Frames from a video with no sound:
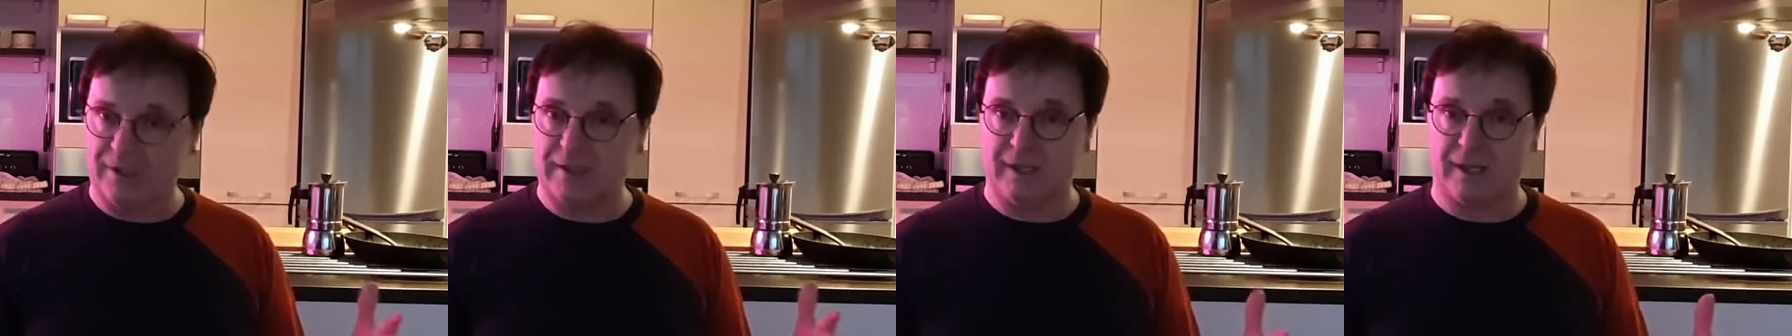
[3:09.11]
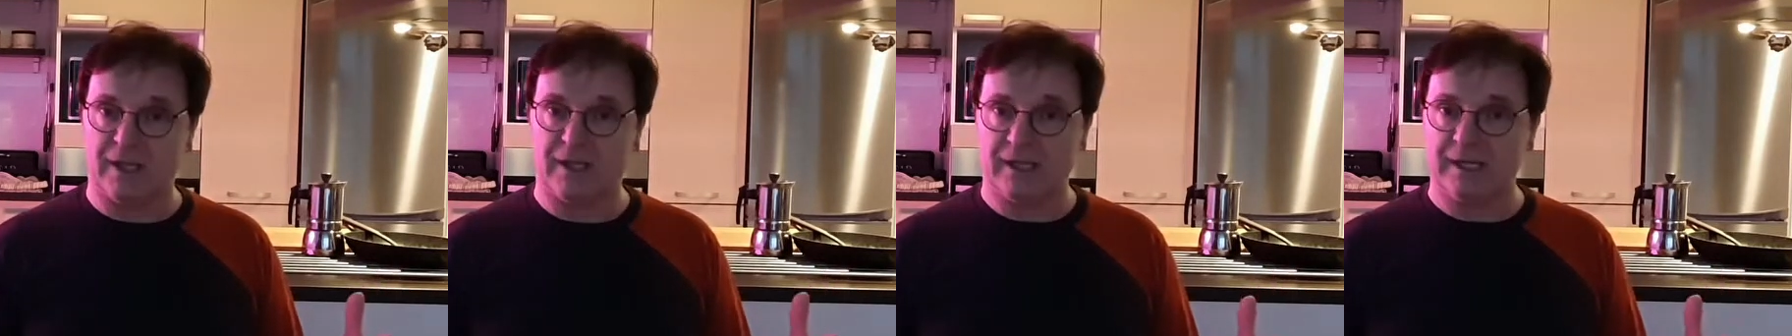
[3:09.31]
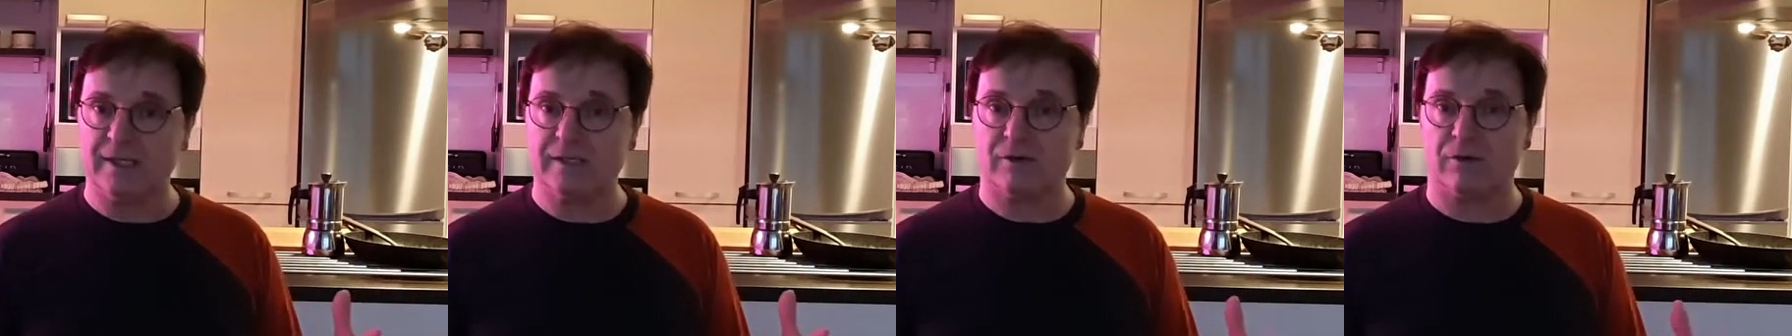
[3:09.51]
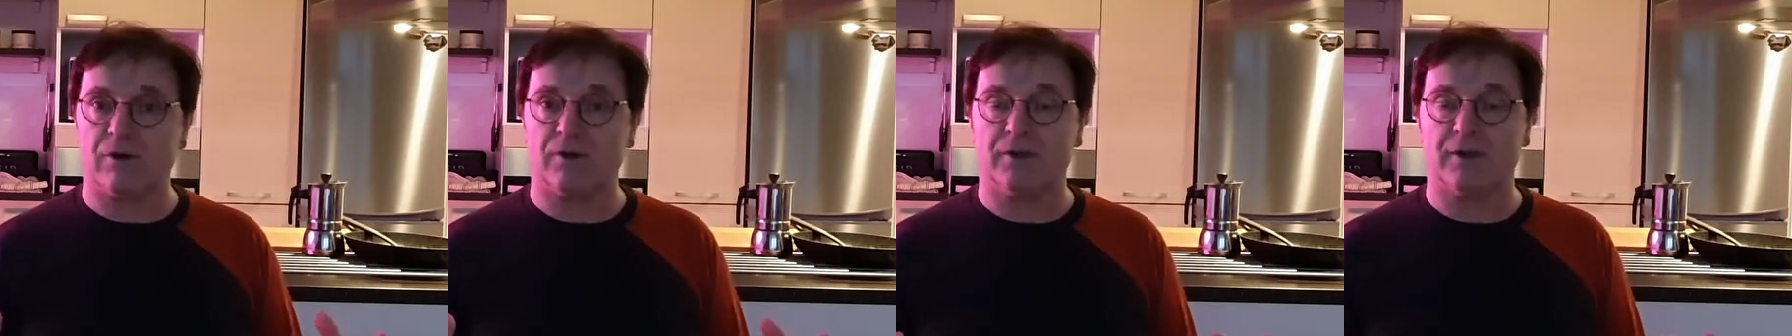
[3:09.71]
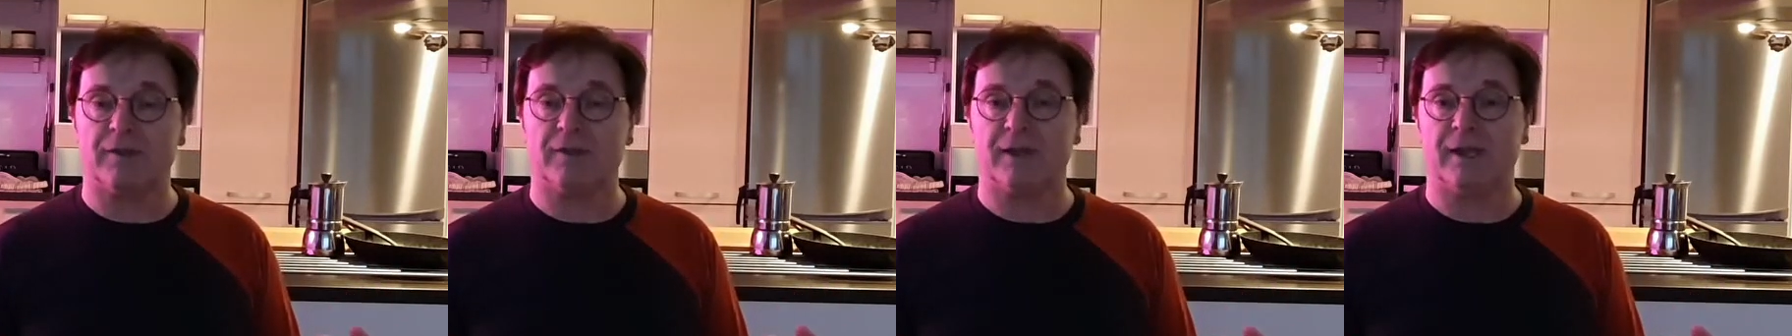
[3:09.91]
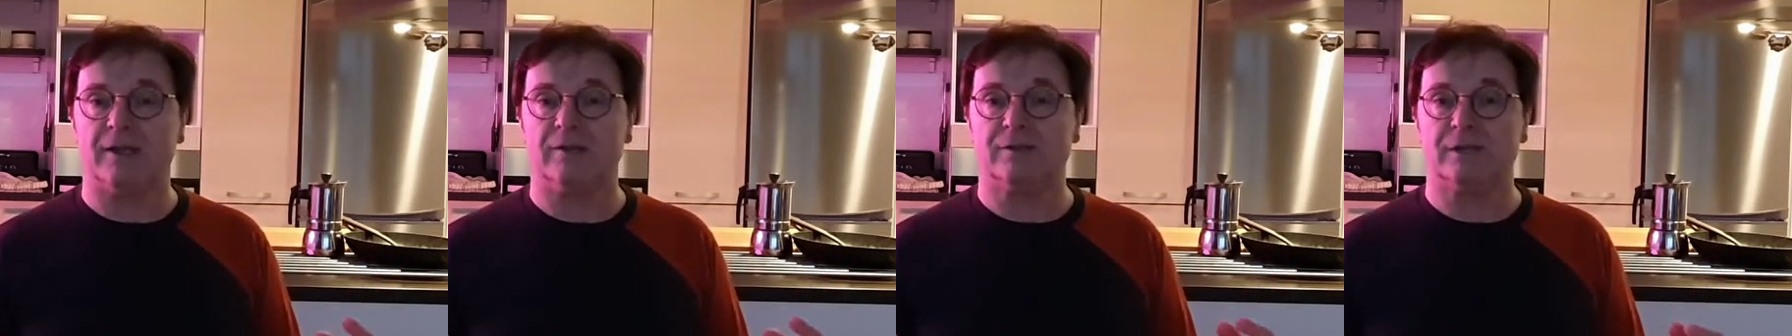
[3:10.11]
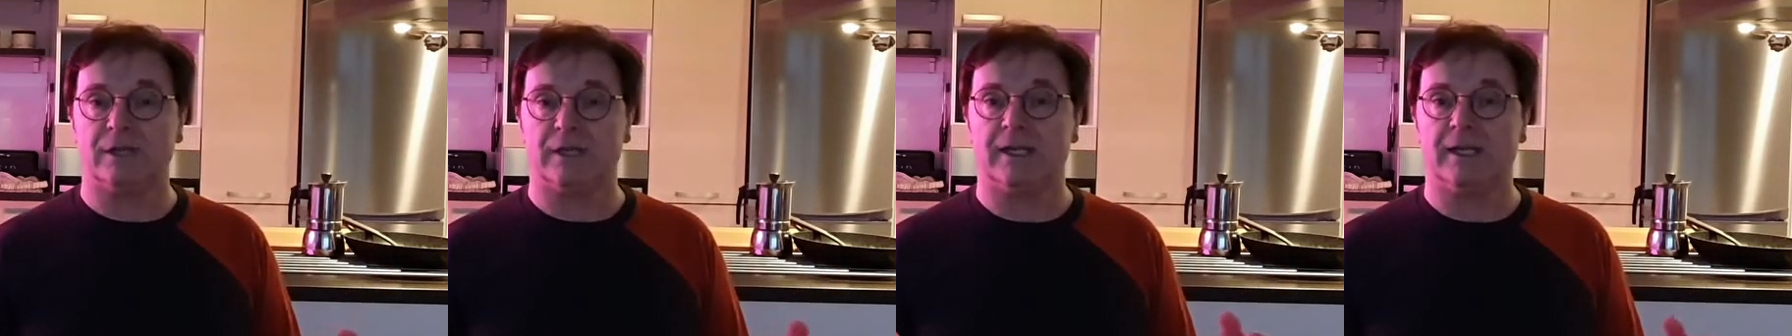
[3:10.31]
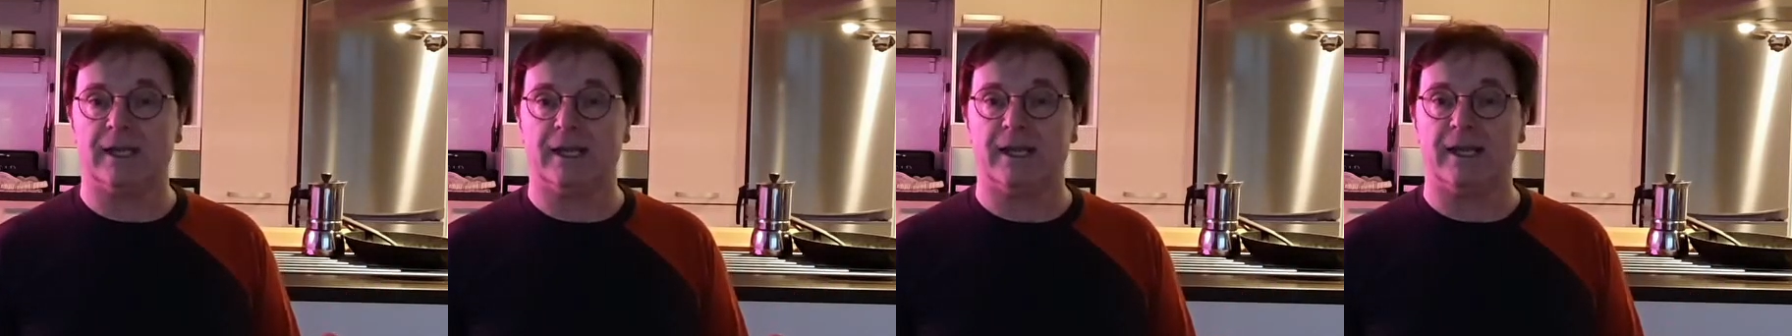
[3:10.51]
These are all the things that you
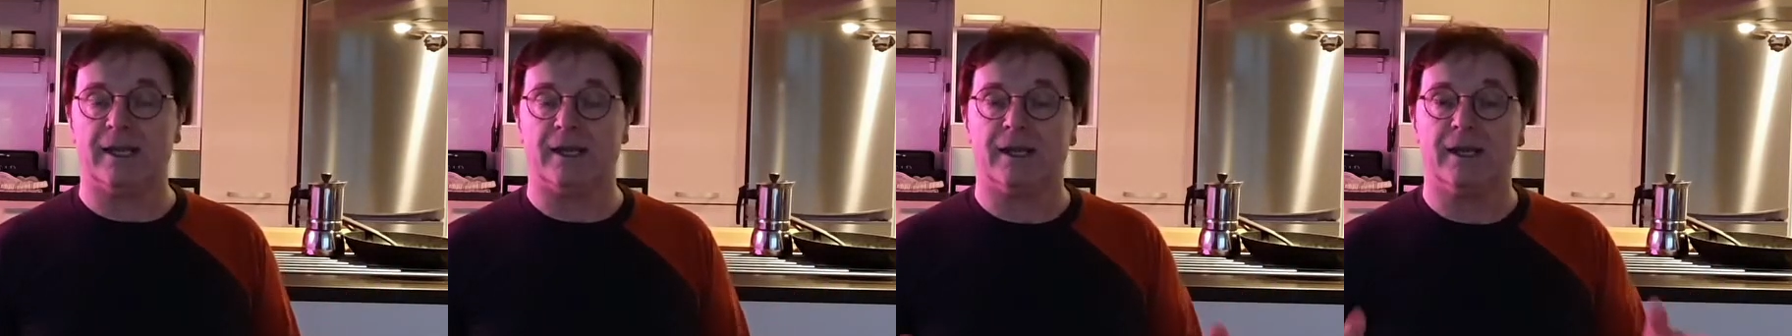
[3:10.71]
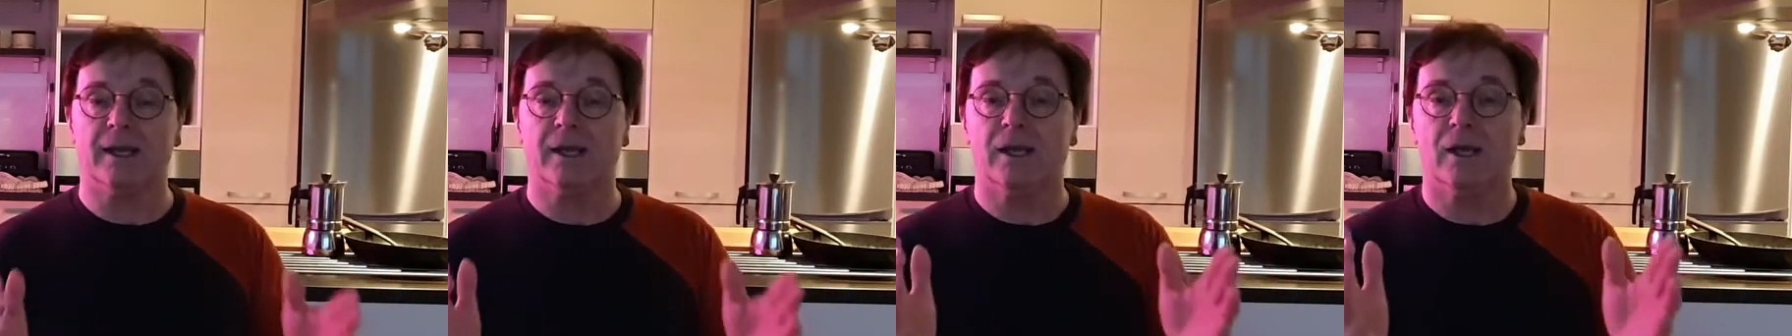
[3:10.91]
need.